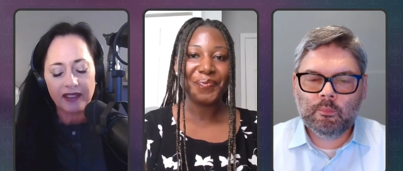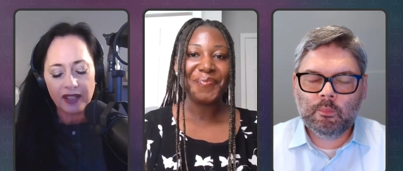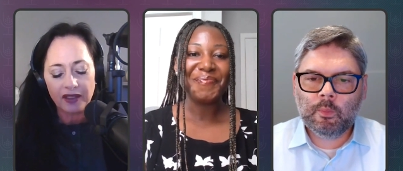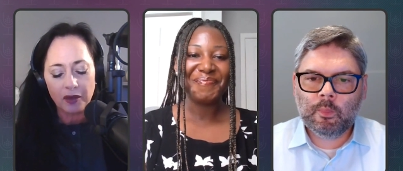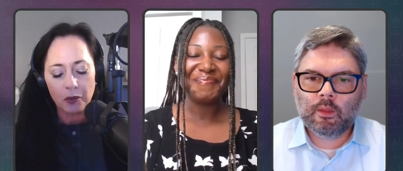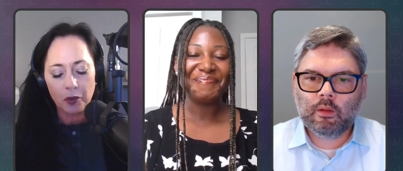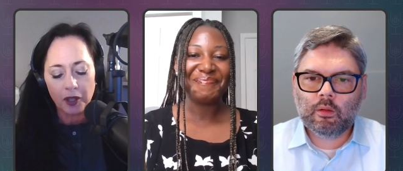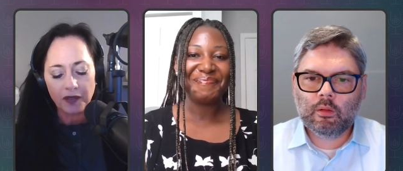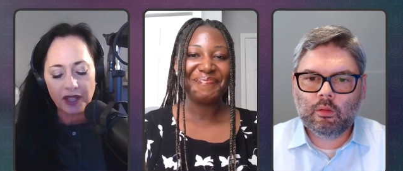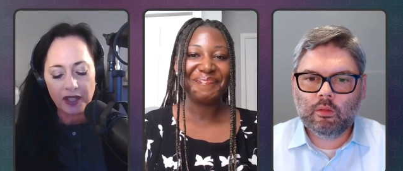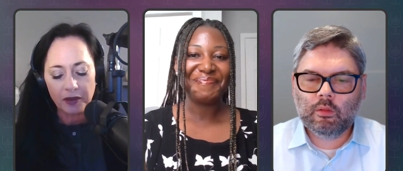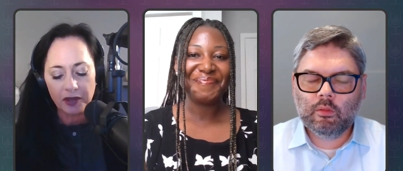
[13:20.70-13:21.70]
Speaker 1: I think the
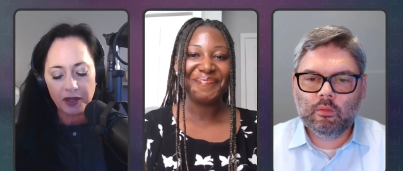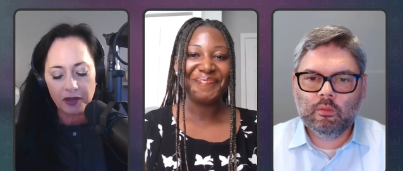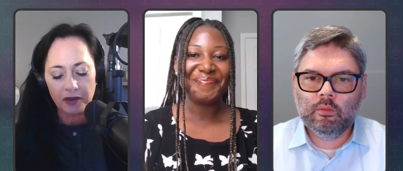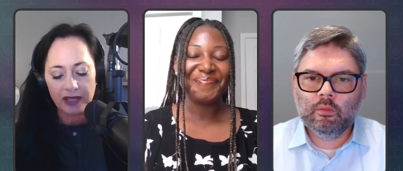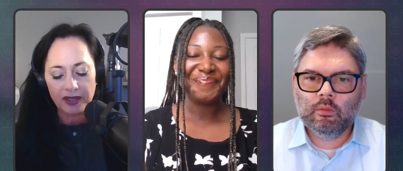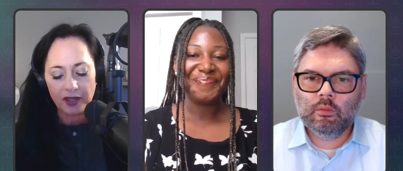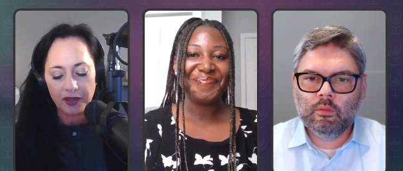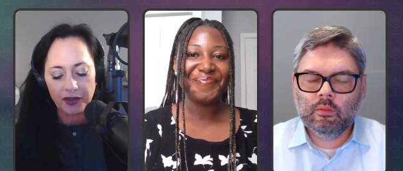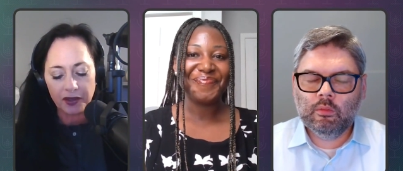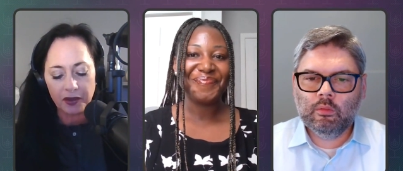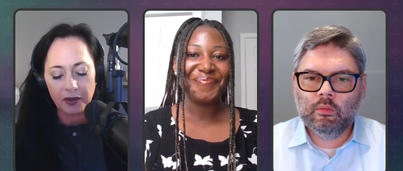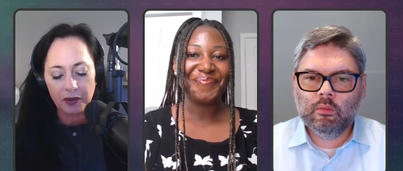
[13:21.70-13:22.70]
work that you do is
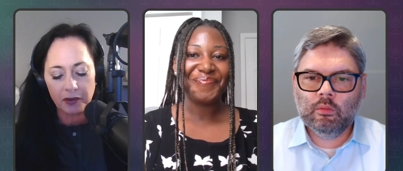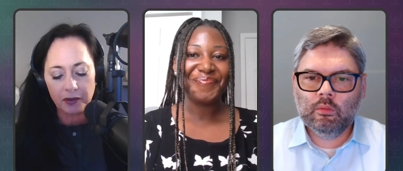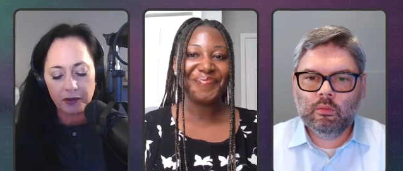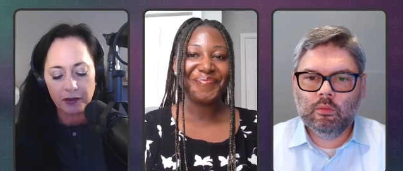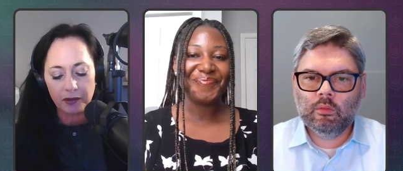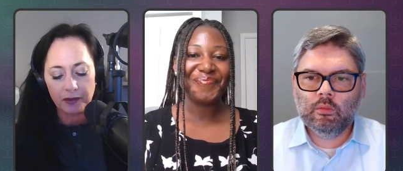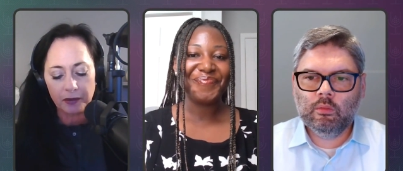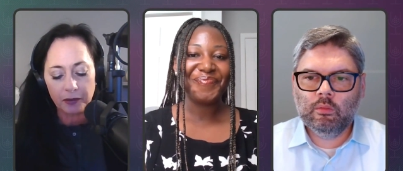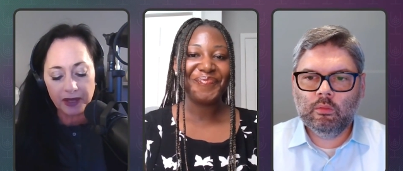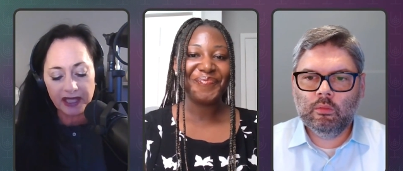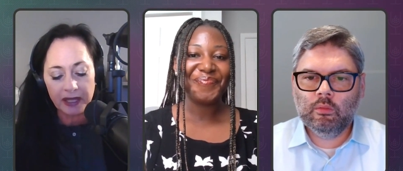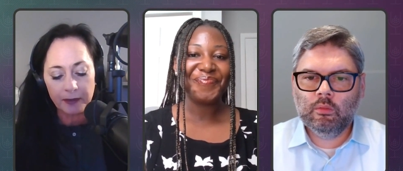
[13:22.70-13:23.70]
also
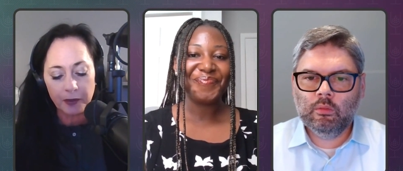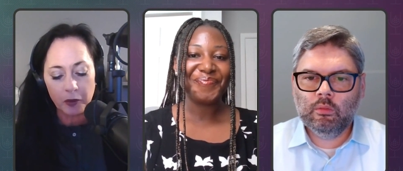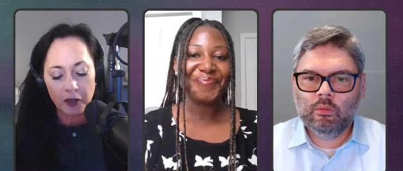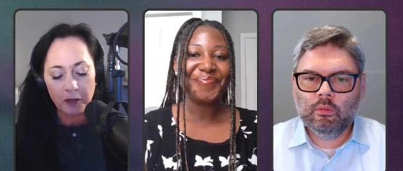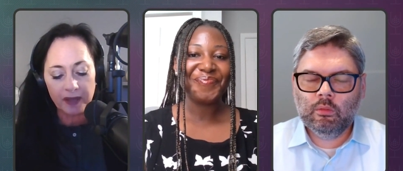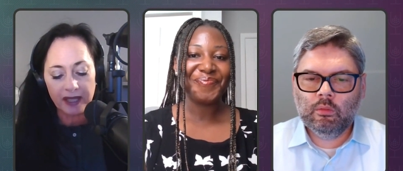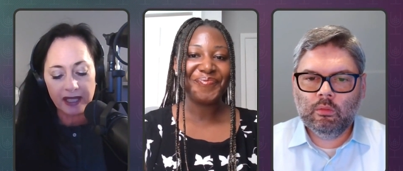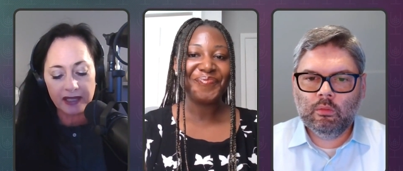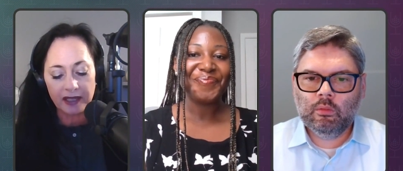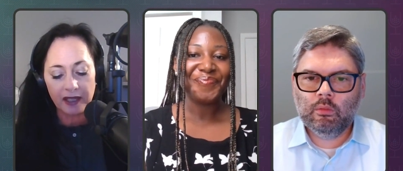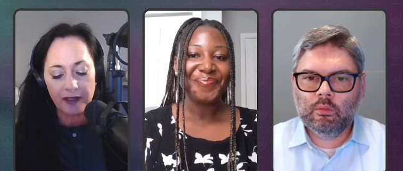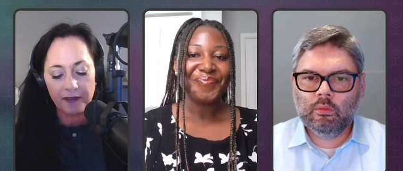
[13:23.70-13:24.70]
really important because
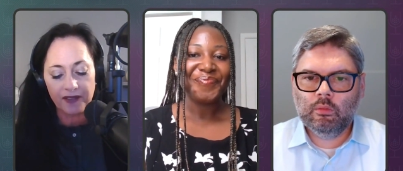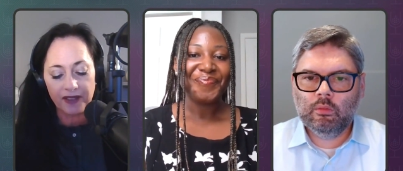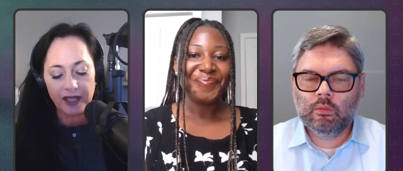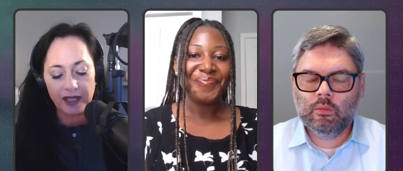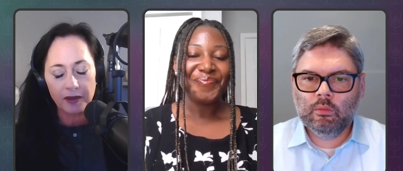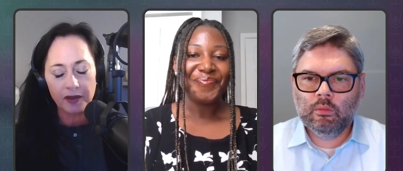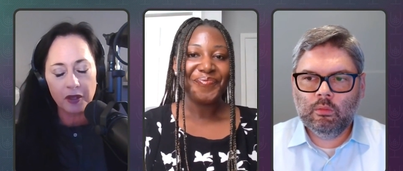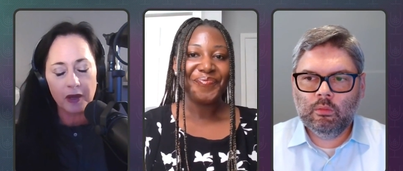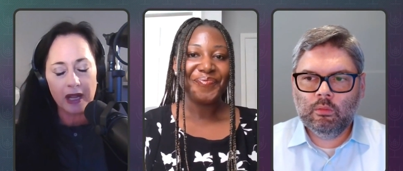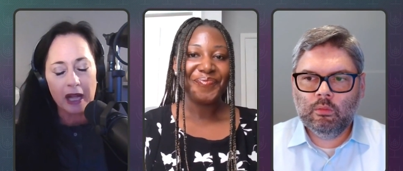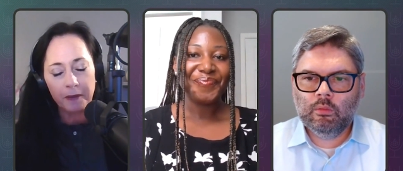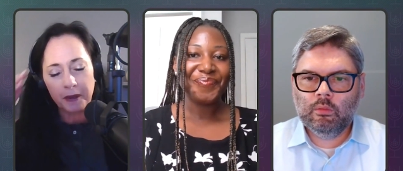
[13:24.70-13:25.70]
of the, you know,
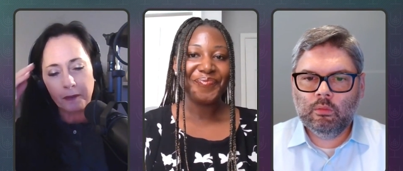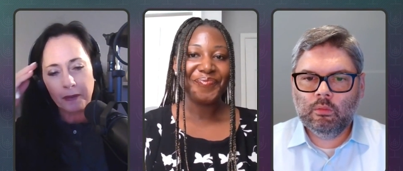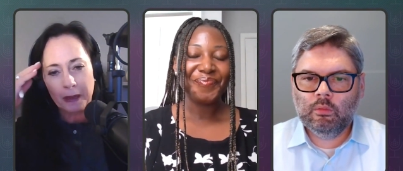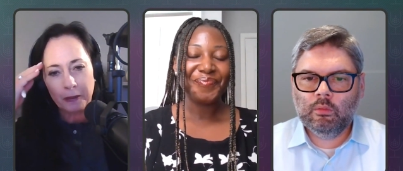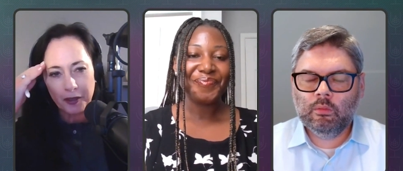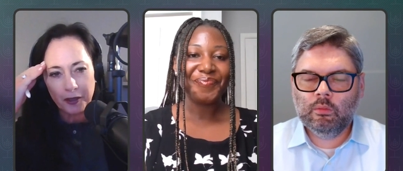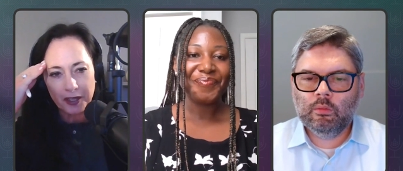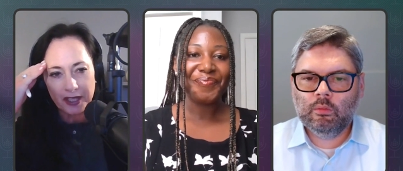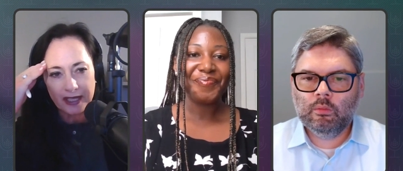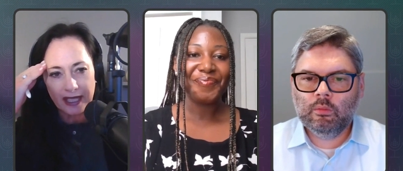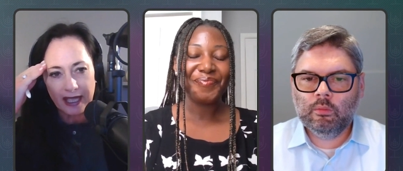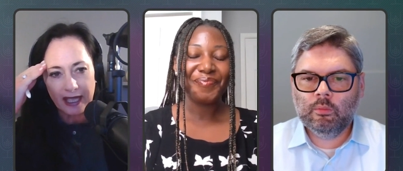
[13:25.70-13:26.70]
helping people
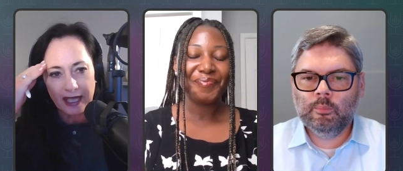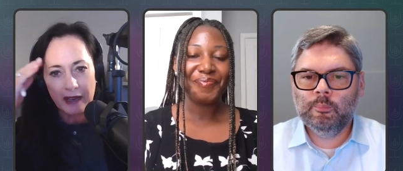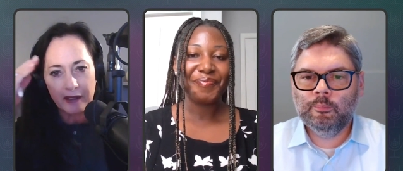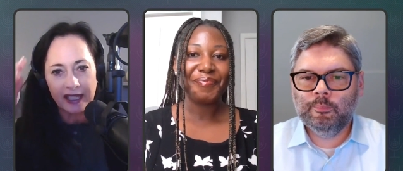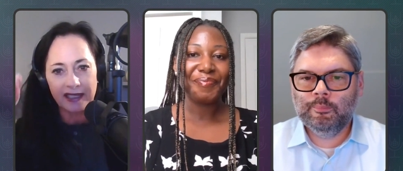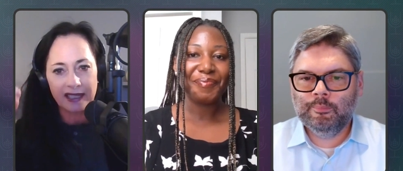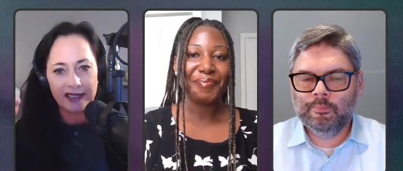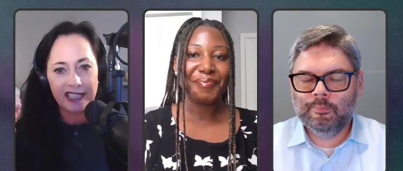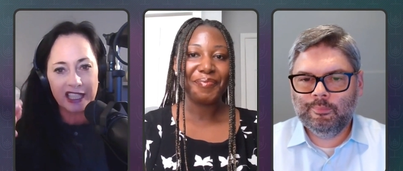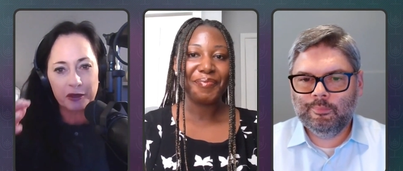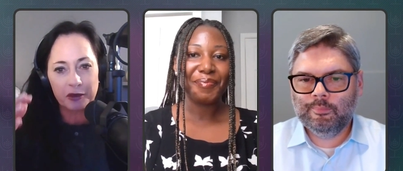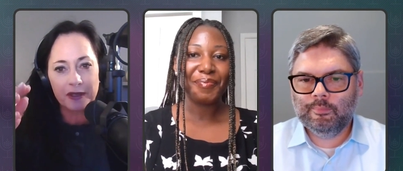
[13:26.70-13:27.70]
understand how to connect the
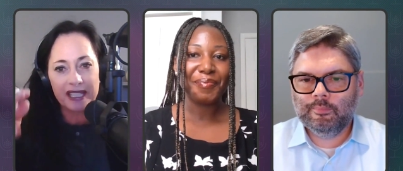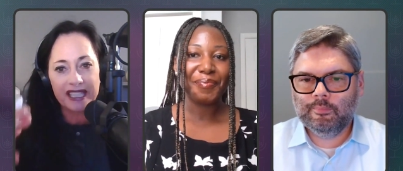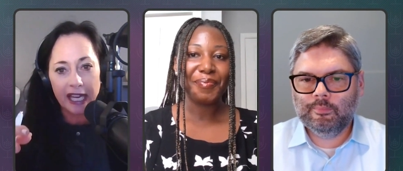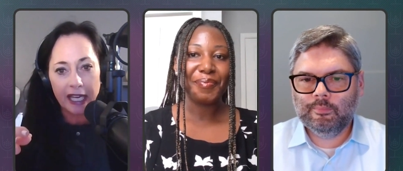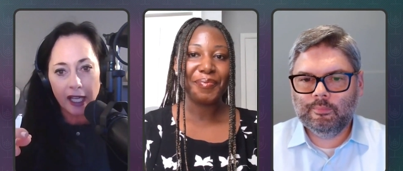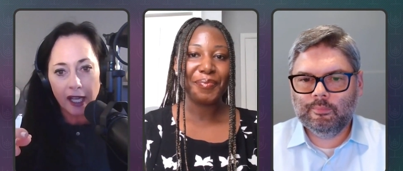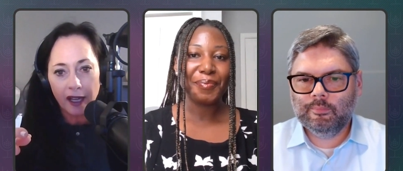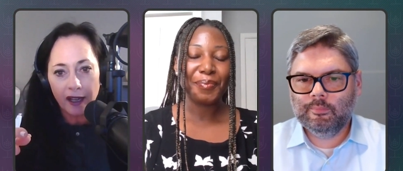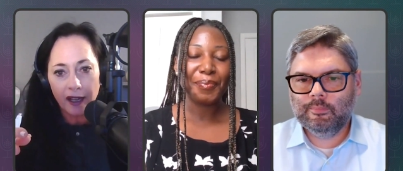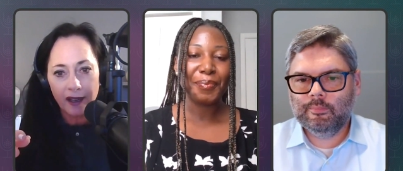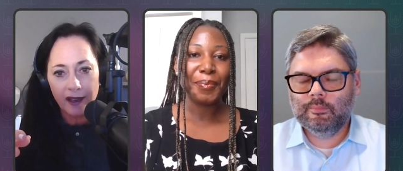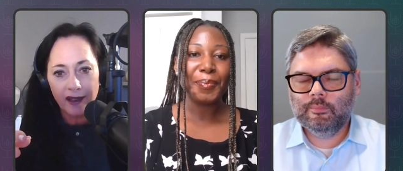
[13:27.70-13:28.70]
dots between data
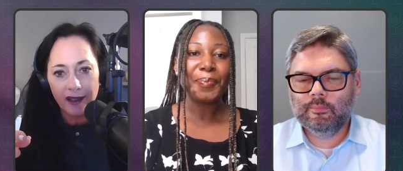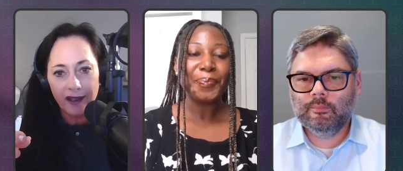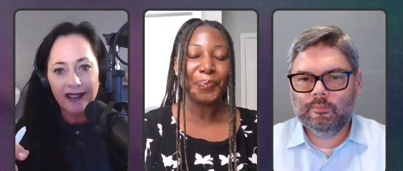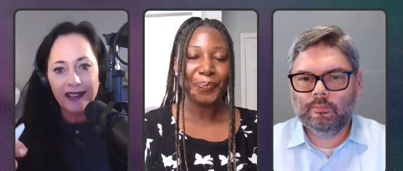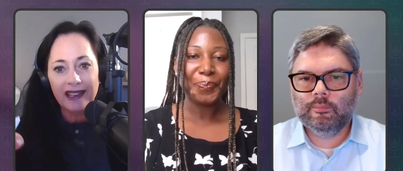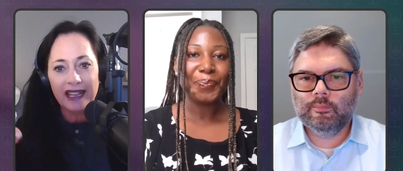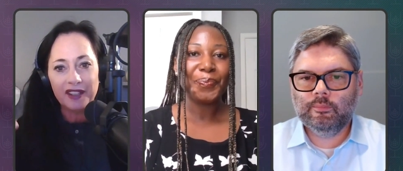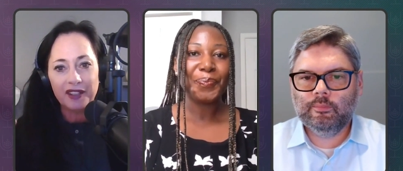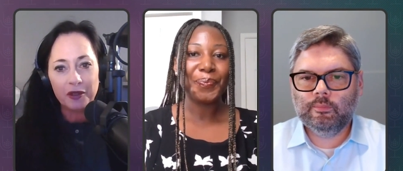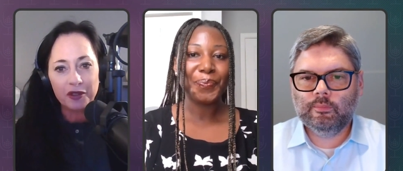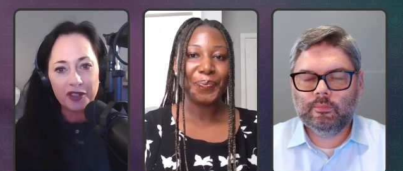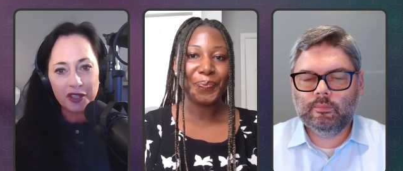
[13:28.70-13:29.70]
and
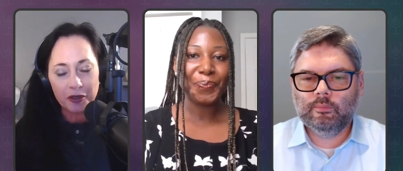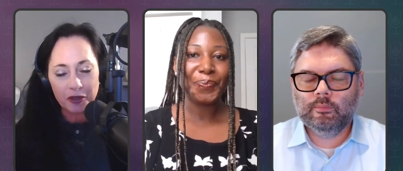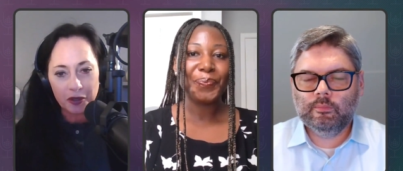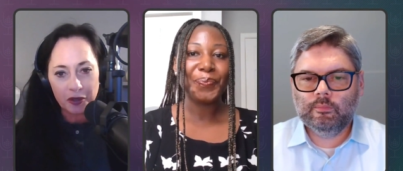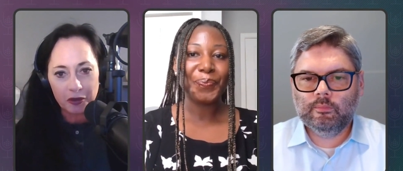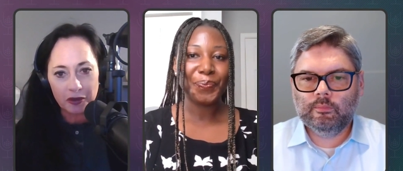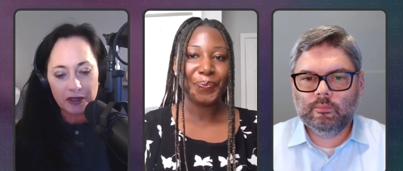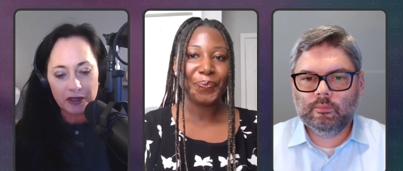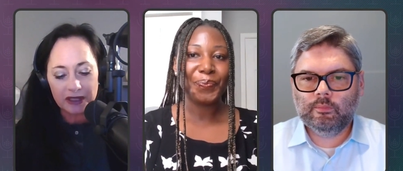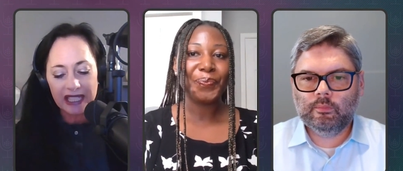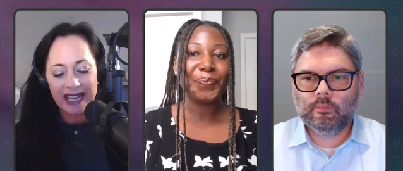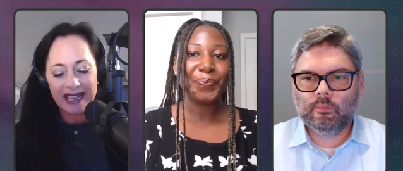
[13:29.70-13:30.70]
using your tools.
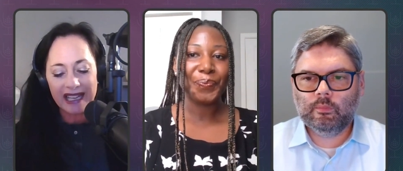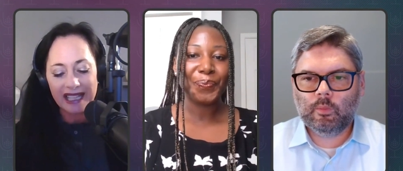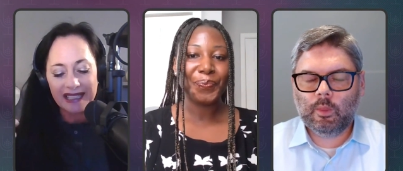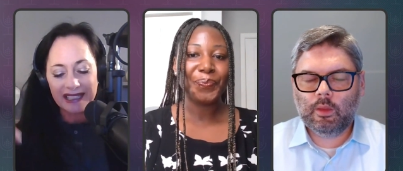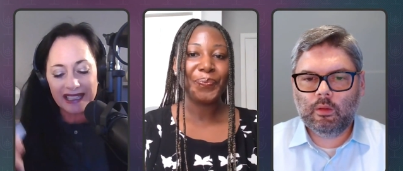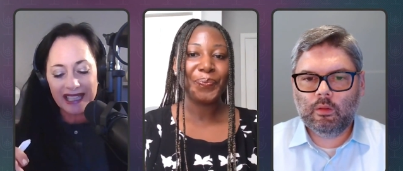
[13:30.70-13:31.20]
And I did